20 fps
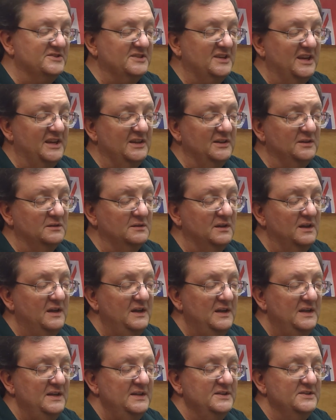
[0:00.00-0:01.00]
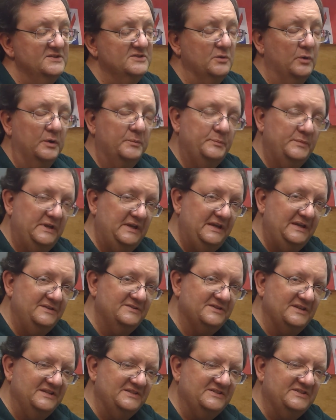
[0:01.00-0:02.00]
scale. So it
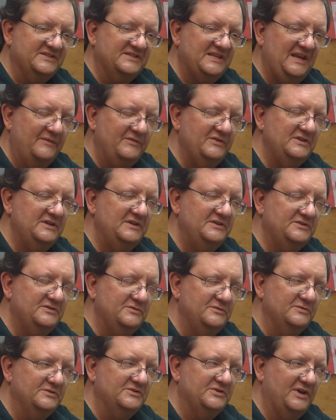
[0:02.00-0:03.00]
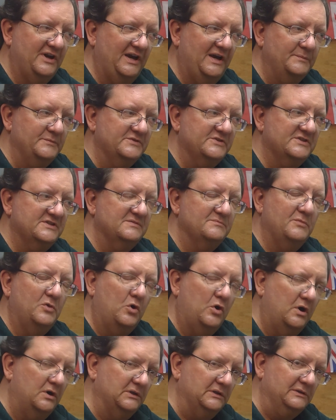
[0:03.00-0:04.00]
means it's 72 times
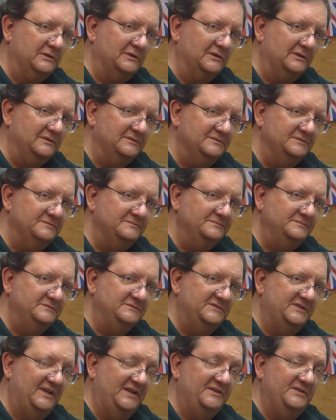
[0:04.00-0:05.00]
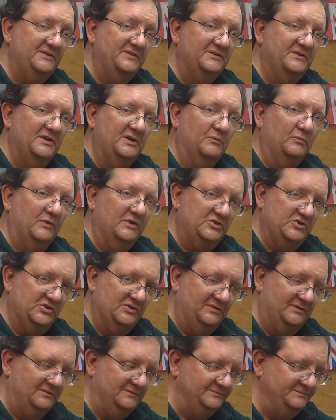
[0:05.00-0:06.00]
smaller than the
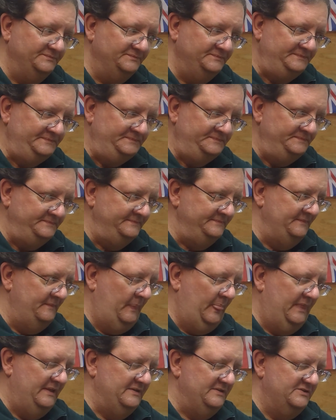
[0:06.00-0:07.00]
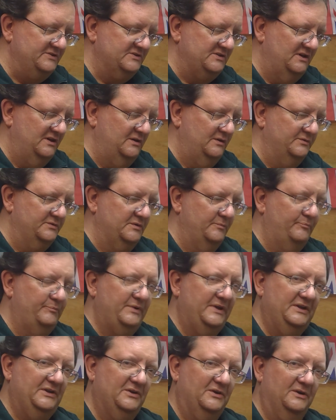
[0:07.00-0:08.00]
original. So the
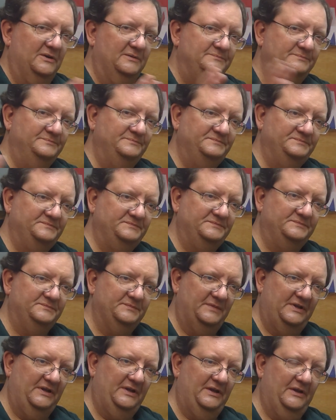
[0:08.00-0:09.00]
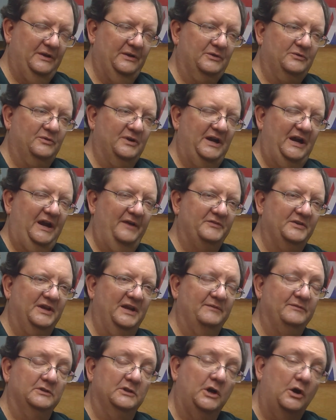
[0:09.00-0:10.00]
bigger aircraft are
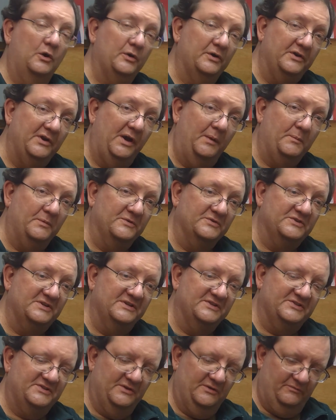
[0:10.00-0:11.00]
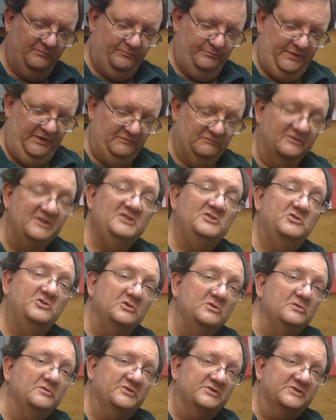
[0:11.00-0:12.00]
going to have lower numbers because they've been
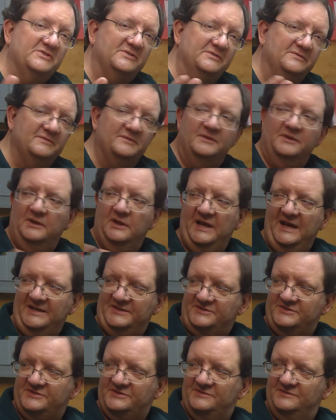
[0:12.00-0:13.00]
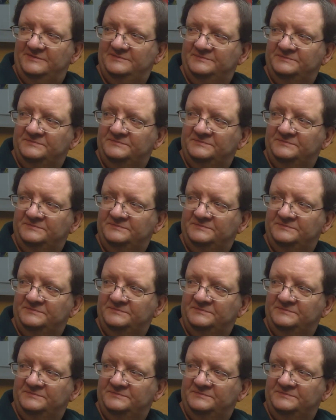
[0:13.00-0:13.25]
reduced less.